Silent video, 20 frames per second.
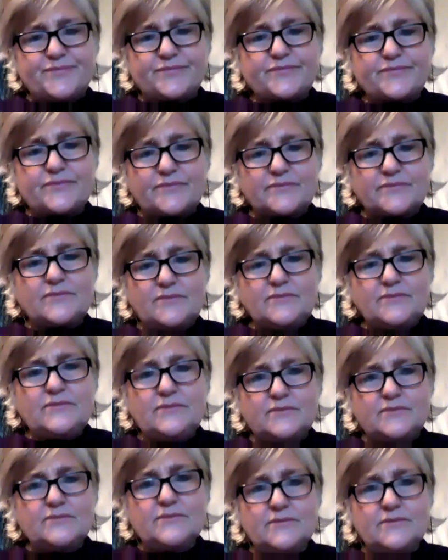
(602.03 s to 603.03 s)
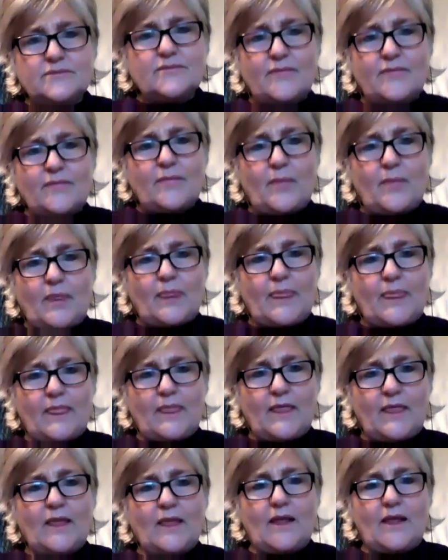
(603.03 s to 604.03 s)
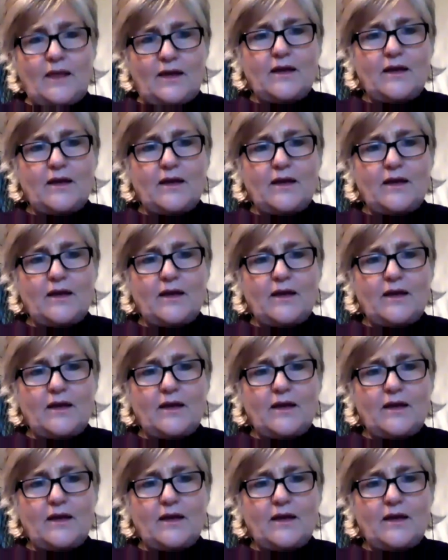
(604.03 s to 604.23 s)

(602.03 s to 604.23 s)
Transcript: what we're doing. we need to sit down, we need